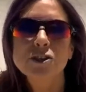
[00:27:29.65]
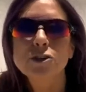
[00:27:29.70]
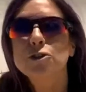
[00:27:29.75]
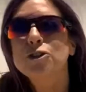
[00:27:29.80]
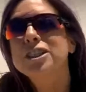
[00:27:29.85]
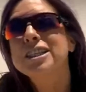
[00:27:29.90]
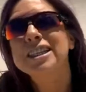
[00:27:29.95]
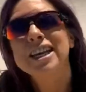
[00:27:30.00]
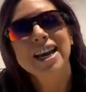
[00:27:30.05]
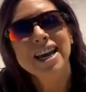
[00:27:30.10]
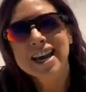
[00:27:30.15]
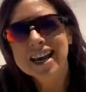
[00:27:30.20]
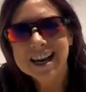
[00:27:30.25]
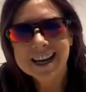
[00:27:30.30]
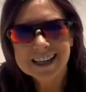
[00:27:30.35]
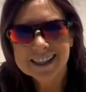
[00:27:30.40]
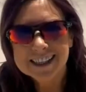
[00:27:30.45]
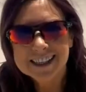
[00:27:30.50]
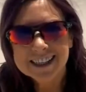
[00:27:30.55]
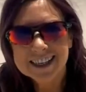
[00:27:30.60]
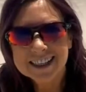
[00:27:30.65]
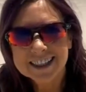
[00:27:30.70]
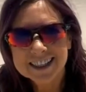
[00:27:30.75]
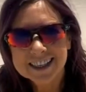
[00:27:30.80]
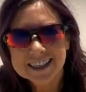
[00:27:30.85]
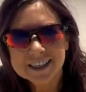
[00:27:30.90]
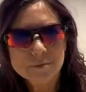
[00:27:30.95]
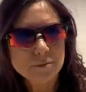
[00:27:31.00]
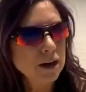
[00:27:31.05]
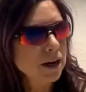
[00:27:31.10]
at your desk.
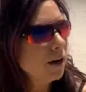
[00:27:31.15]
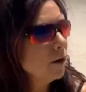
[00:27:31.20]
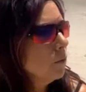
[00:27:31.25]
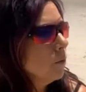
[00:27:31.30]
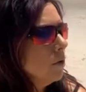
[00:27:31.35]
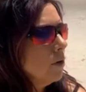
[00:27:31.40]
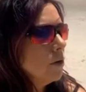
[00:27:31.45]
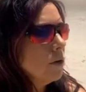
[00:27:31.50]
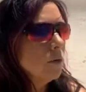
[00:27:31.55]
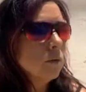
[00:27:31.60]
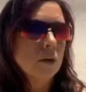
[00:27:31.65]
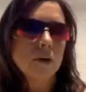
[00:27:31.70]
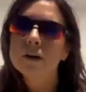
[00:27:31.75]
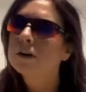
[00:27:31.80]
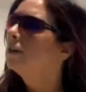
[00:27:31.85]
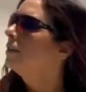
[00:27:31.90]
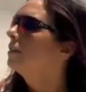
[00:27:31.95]
It doesn't matter where you